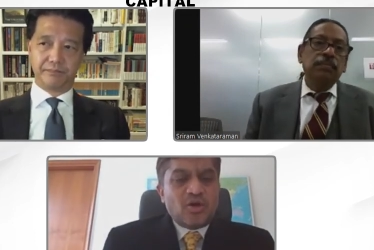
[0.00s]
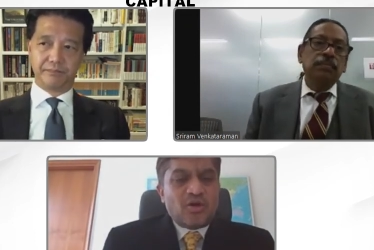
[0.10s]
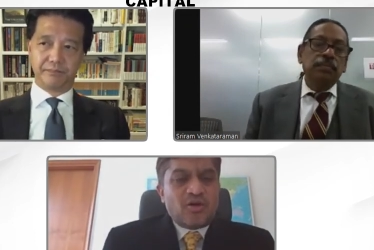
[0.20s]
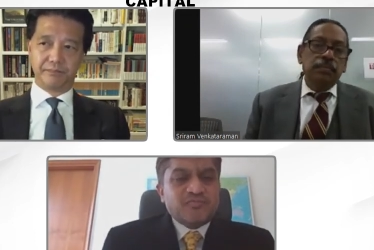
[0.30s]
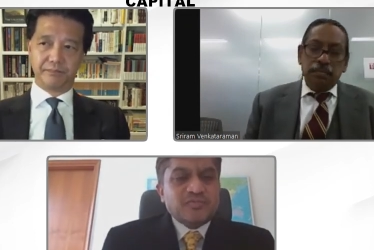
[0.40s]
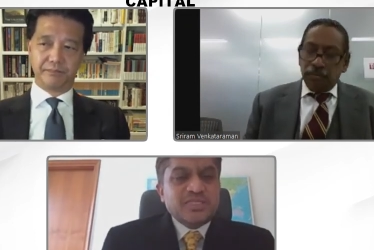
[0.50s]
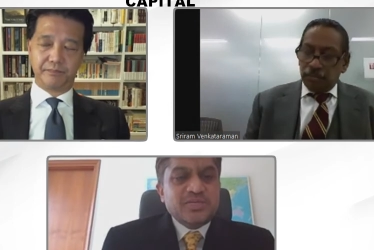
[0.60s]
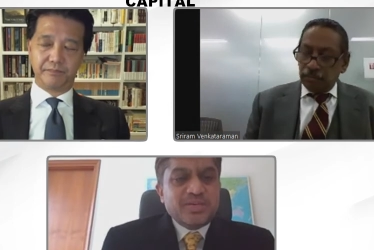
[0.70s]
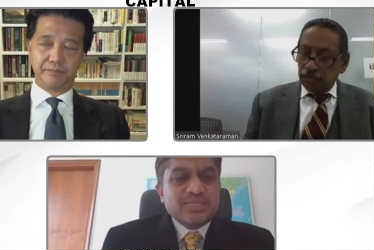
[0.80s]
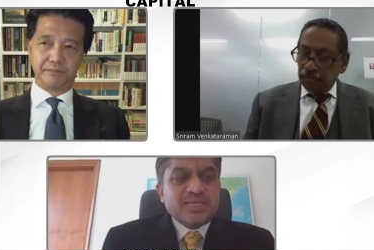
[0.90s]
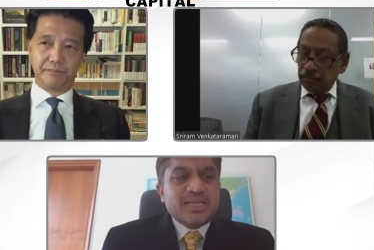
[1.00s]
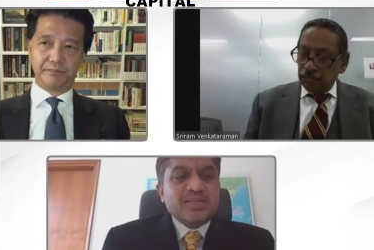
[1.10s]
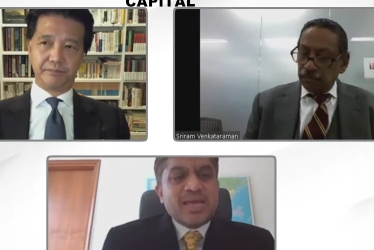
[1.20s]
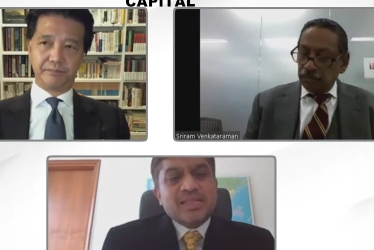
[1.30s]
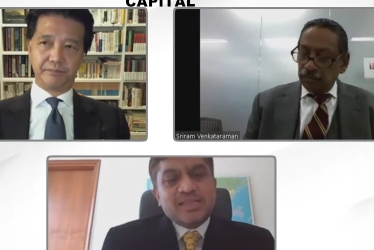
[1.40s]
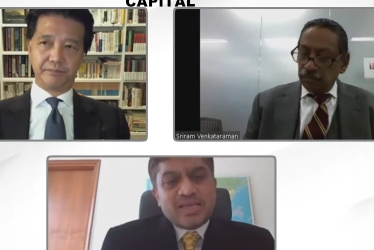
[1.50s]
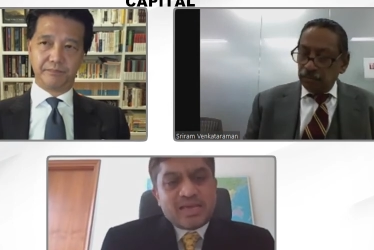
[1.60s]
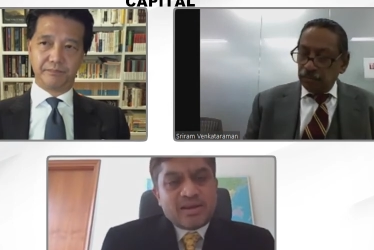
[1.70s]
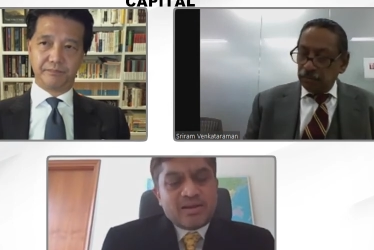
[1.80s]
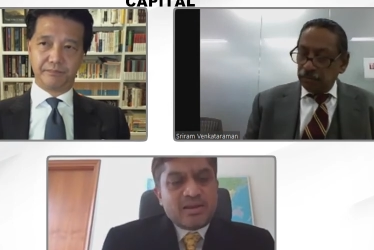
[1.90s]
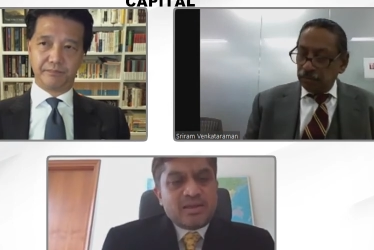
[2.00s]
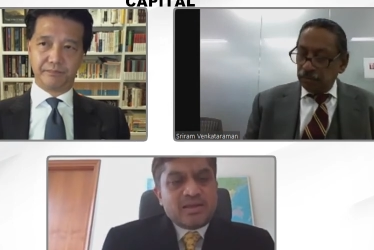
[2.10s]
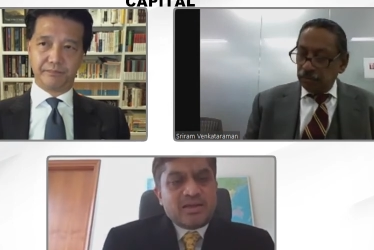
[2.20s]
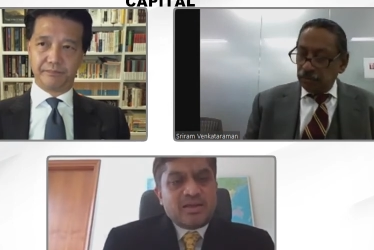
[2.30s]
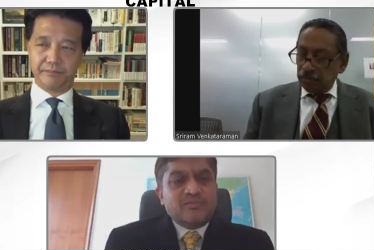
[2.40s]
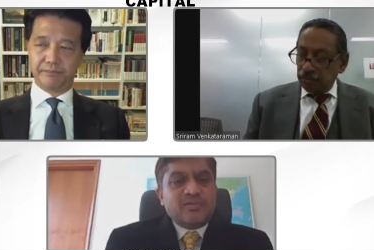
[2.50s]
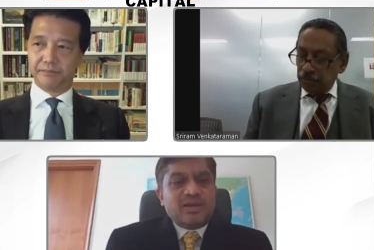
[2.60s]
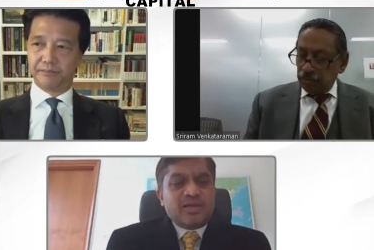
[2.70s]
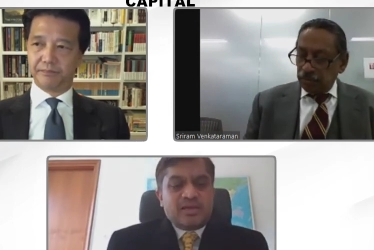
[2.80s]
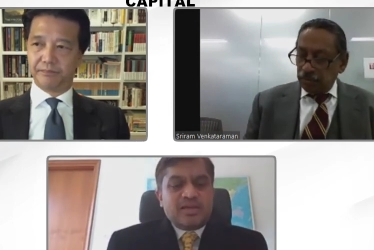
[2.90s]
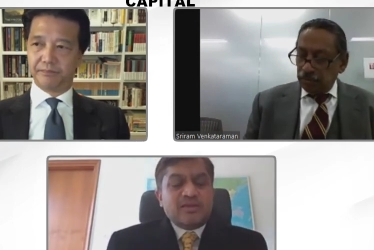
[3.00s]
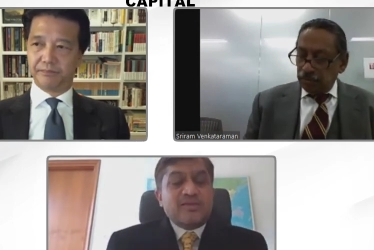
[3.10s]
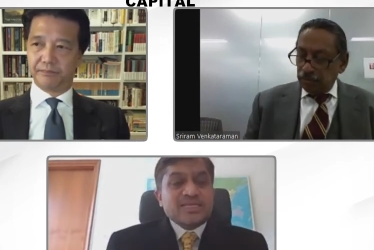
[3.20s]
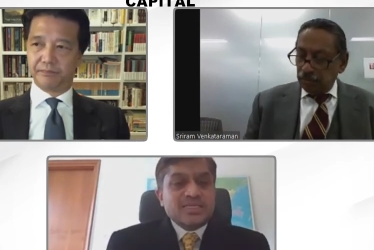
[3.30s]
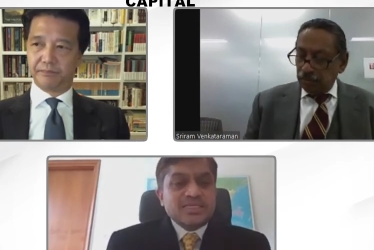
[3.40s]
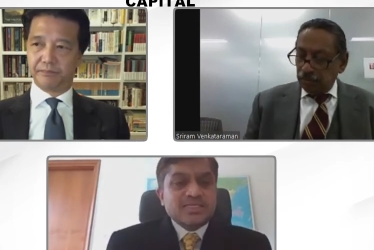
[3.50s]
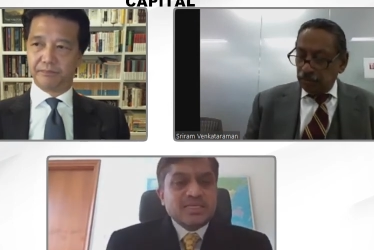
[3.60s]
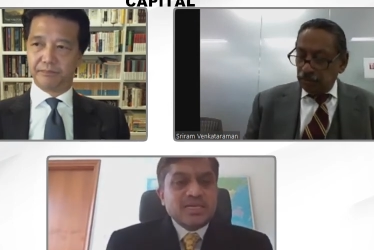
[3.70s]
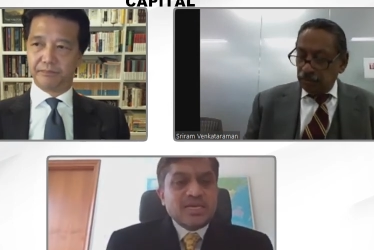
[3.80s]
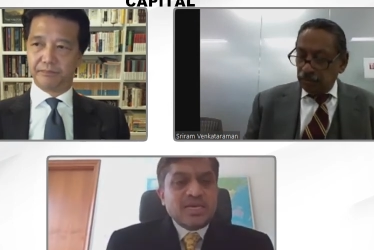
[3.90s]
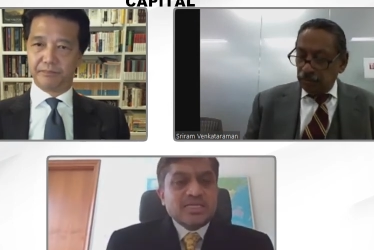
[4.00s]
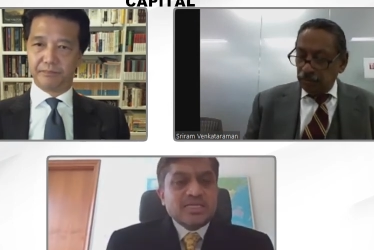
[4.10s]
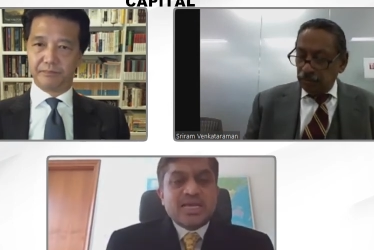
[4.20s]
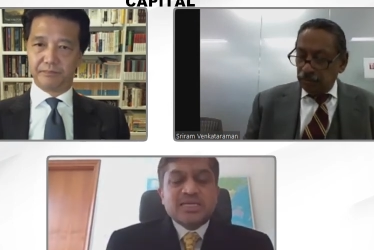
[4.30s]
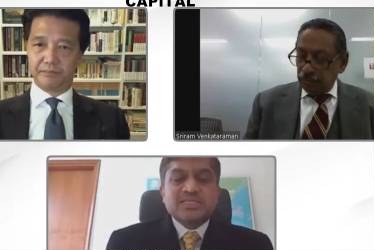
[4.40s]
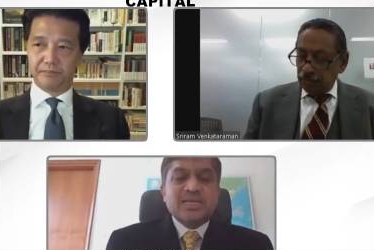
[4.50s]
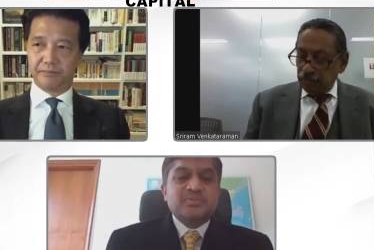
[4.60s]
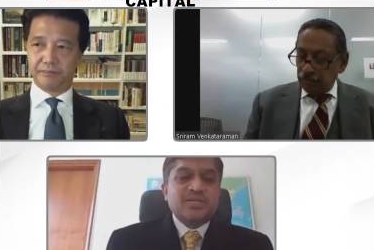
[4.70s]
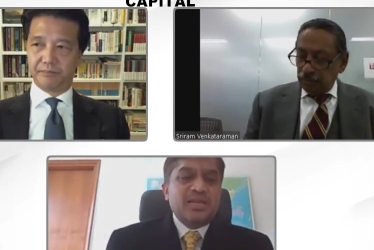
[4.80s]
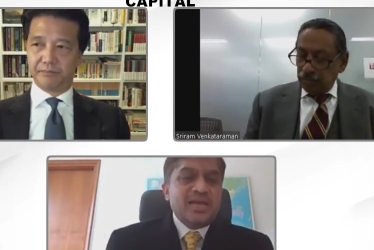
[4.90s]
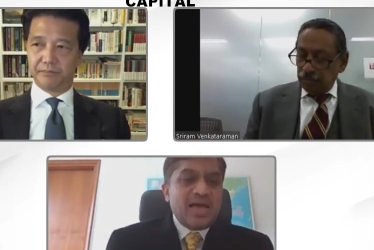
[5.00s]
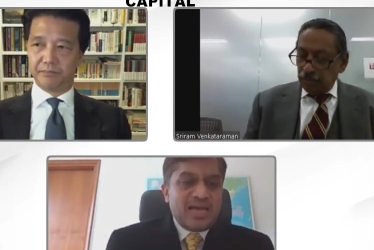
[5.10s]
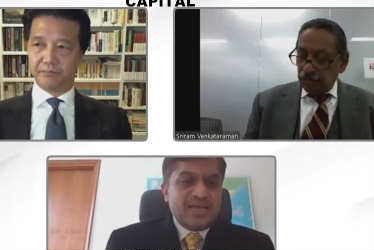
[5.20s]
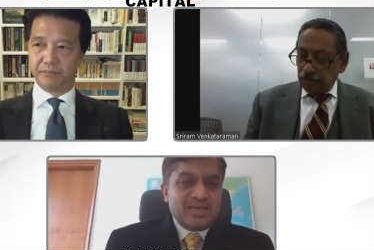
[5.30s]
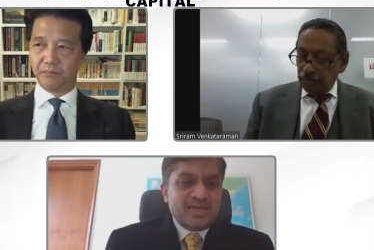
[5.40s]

Speaker 1: of GPs, and then their uh, in, uh, investees is exceptionally high.